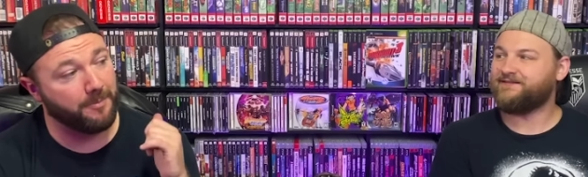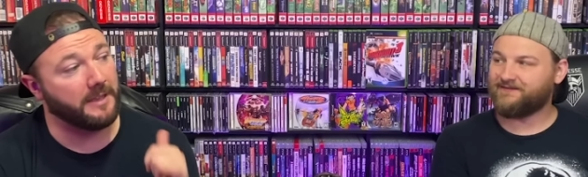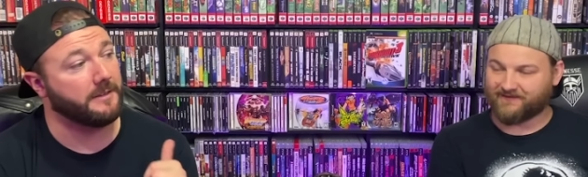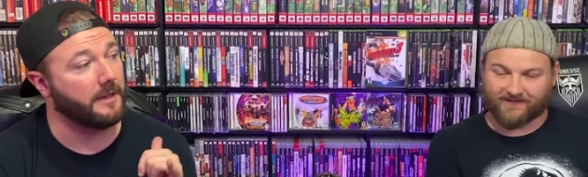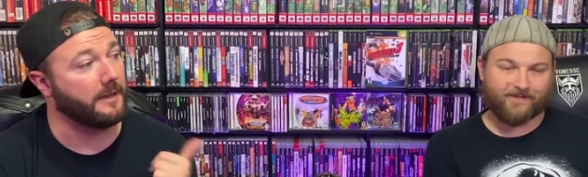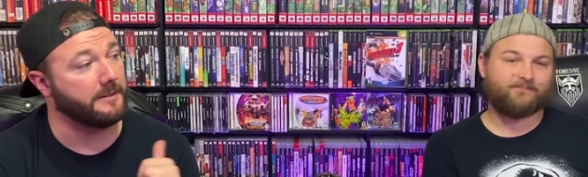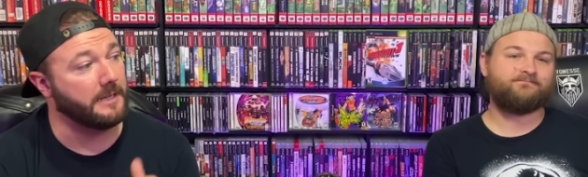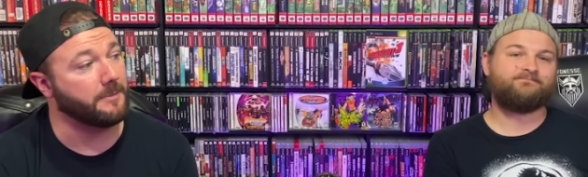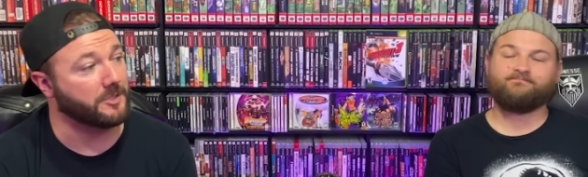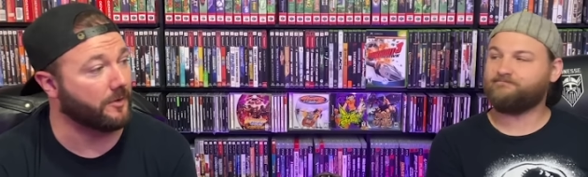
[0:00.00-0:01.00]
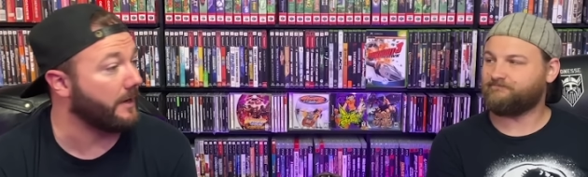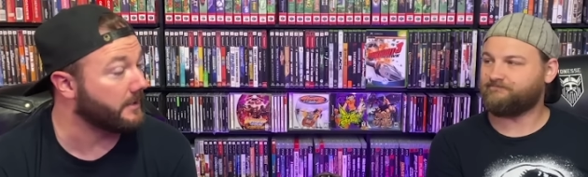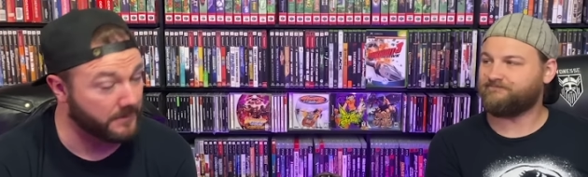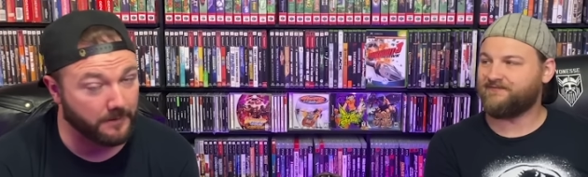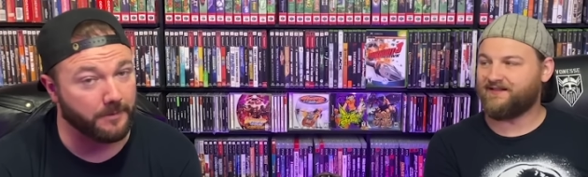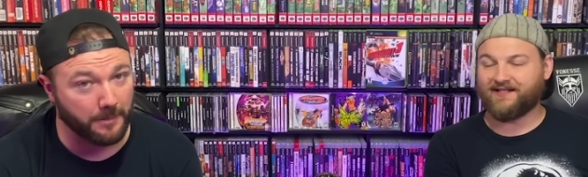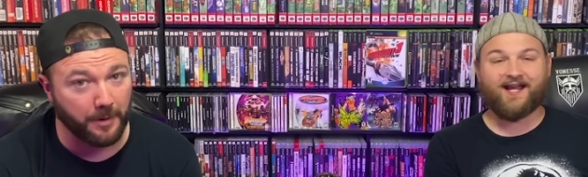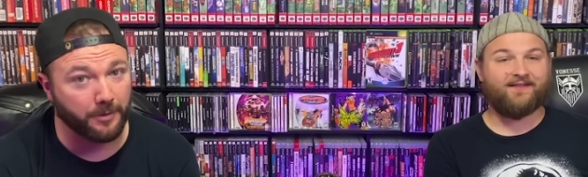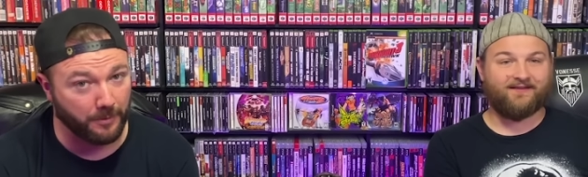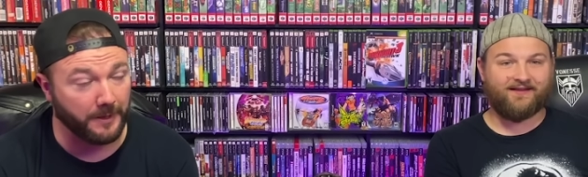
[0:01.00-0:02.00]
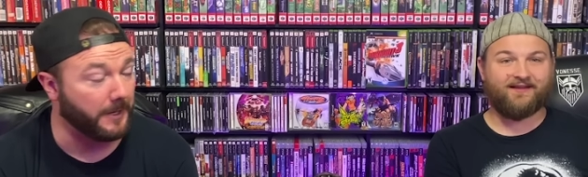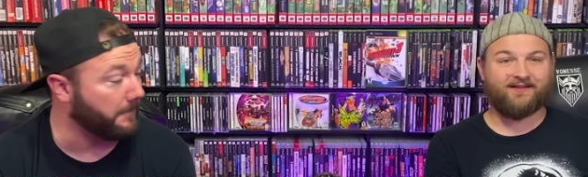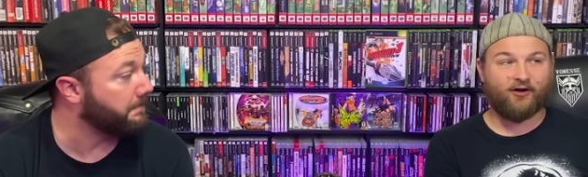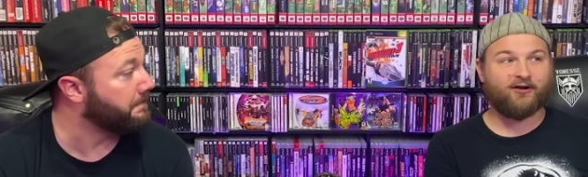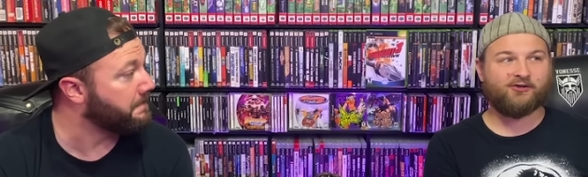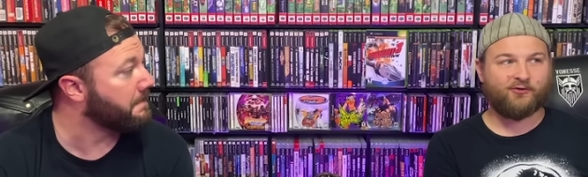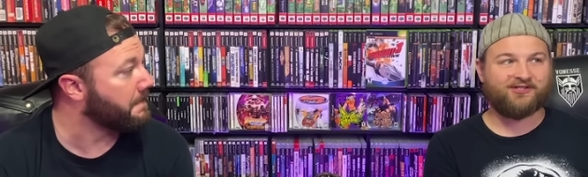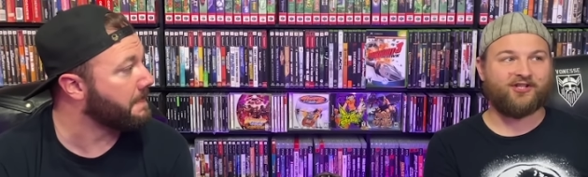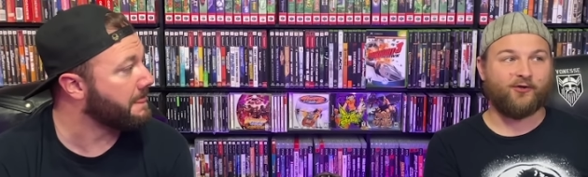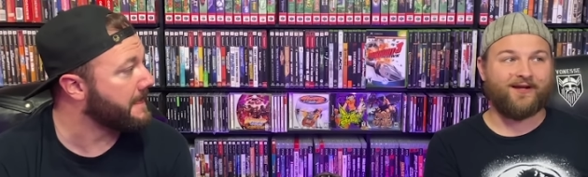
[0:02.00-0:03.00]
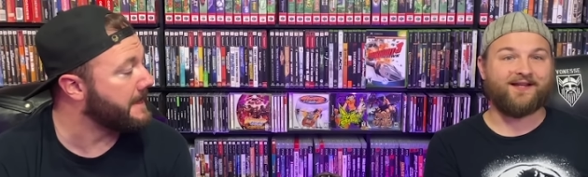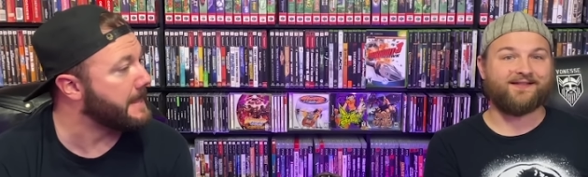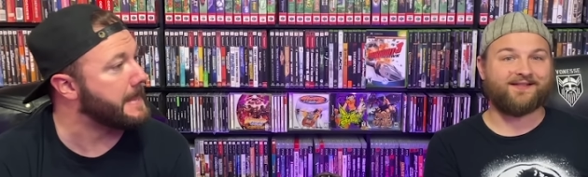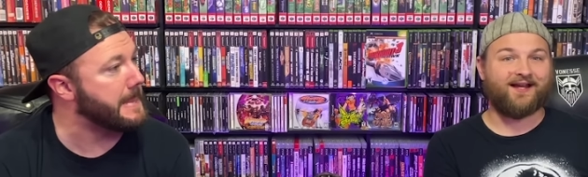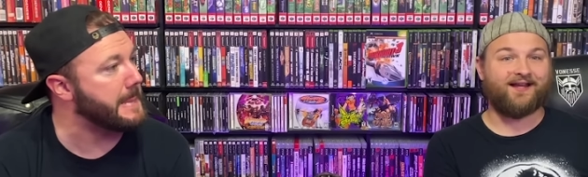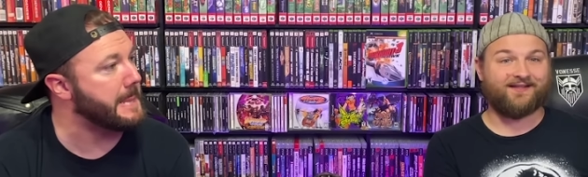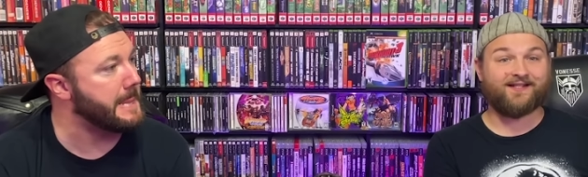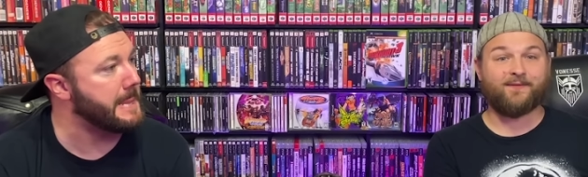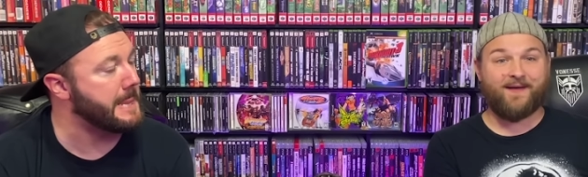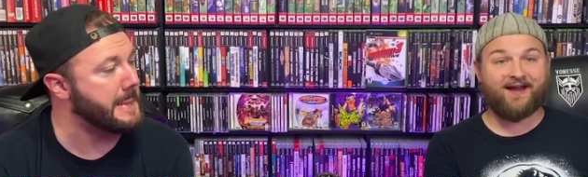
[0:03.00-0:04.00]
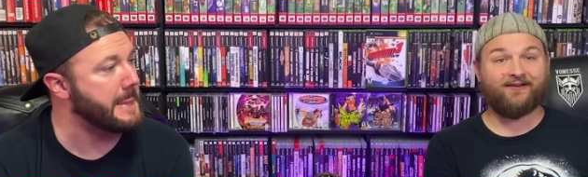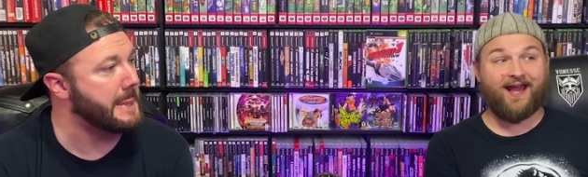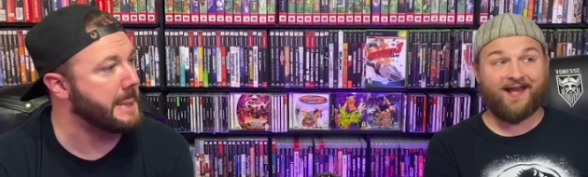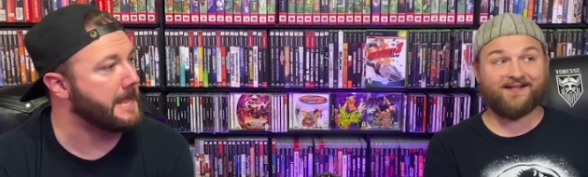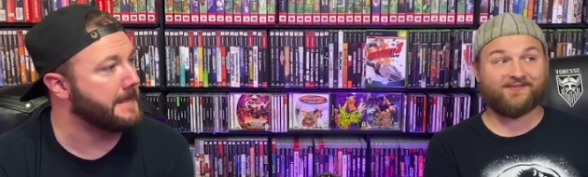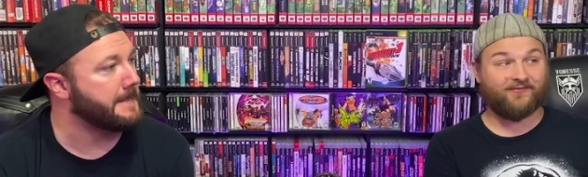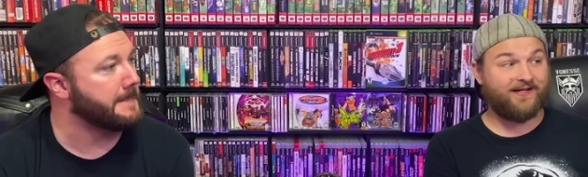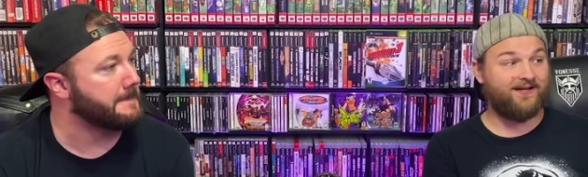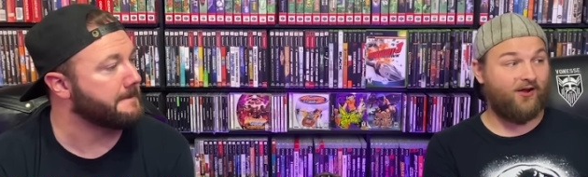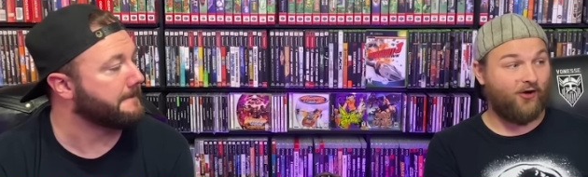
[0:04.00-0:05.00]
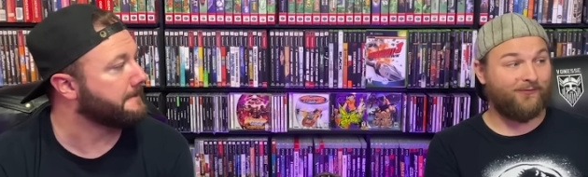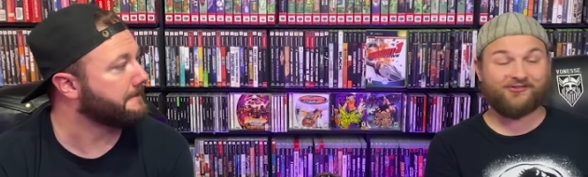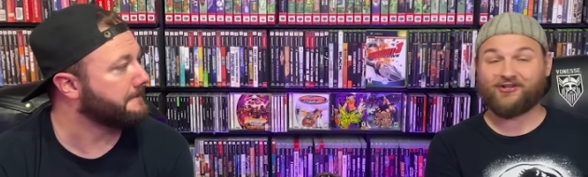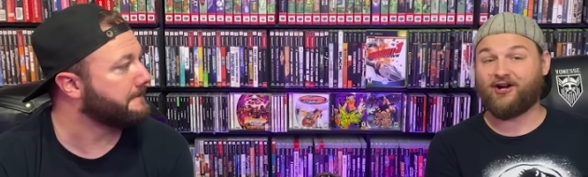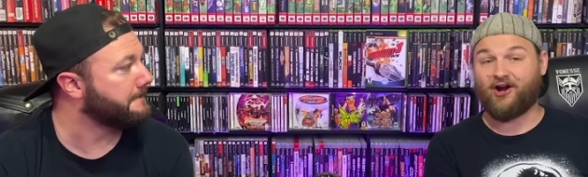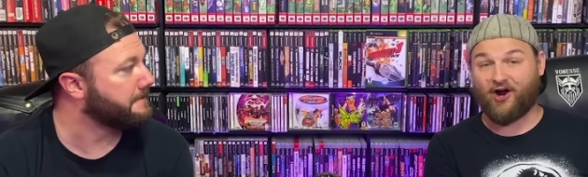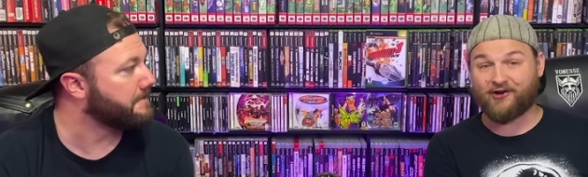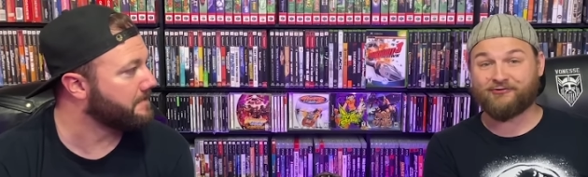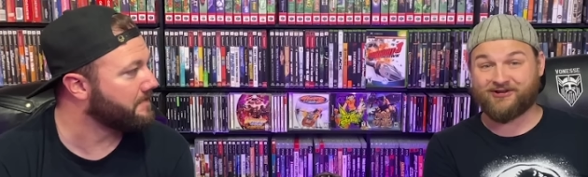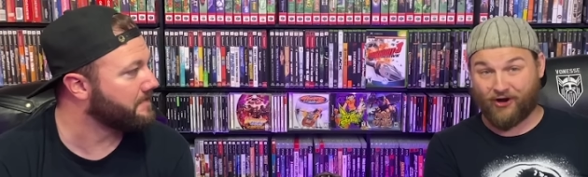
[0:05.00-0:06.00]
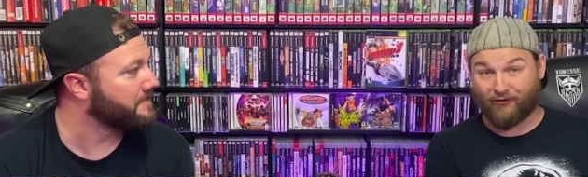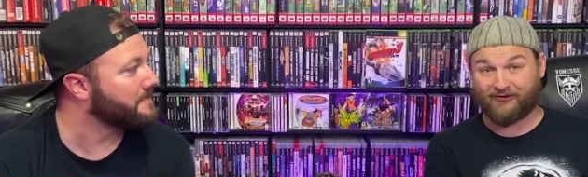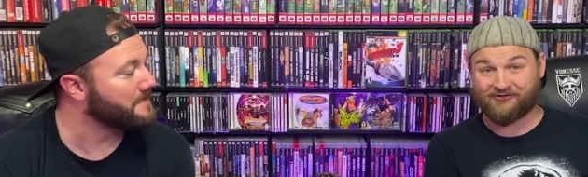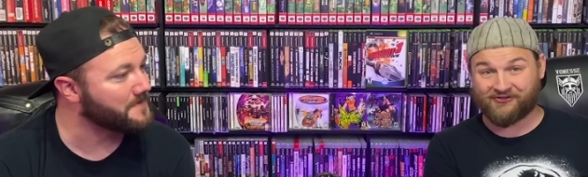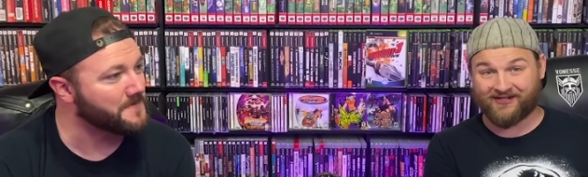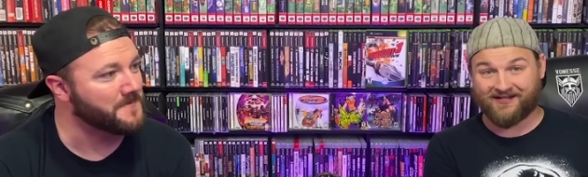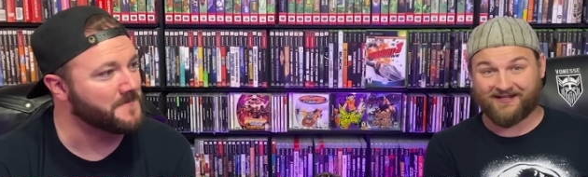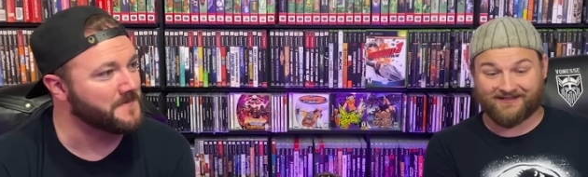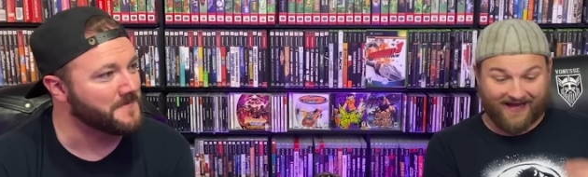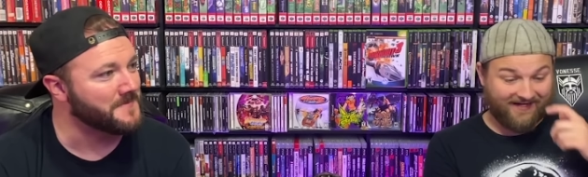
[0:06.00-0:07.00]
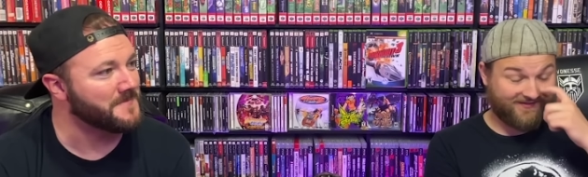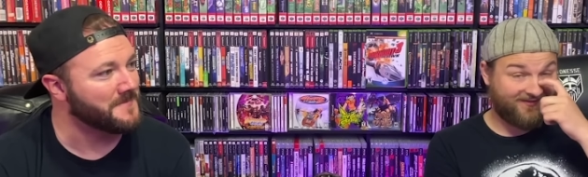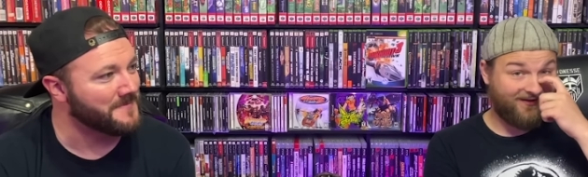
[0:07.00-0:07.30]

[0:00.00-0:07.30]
Speaker 1: played uh, Demon's Crest, so they're yeah, both
Speaker 2: really good. Gargoyles Quest 2 is yeah. uh, it's a banger and it's freaking almost a hundred dollars. That's